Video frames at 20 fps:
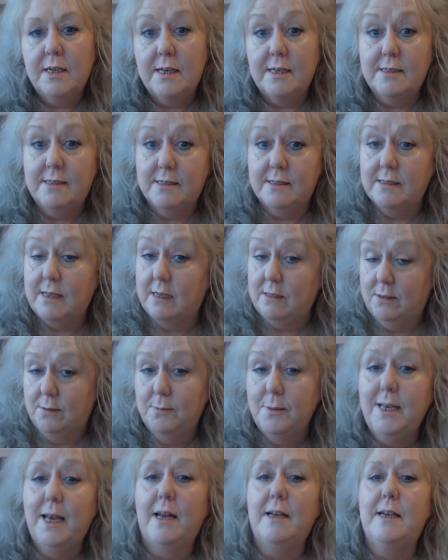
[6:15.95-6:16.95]
is a
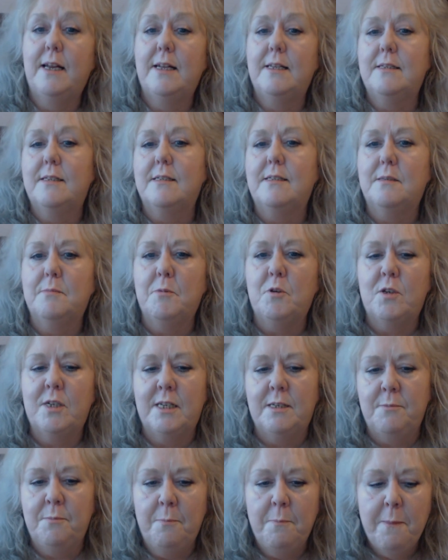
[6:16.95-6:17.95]
tweet I read this
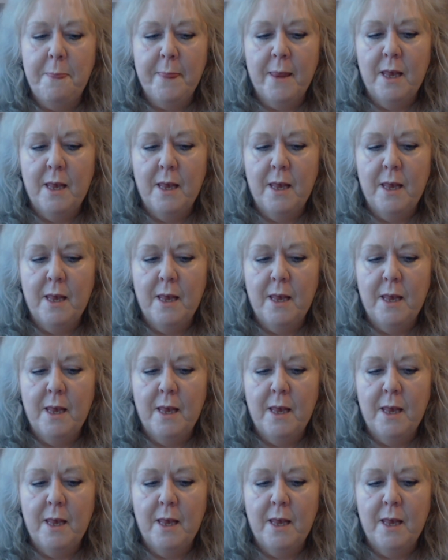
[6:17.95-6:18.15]
morning,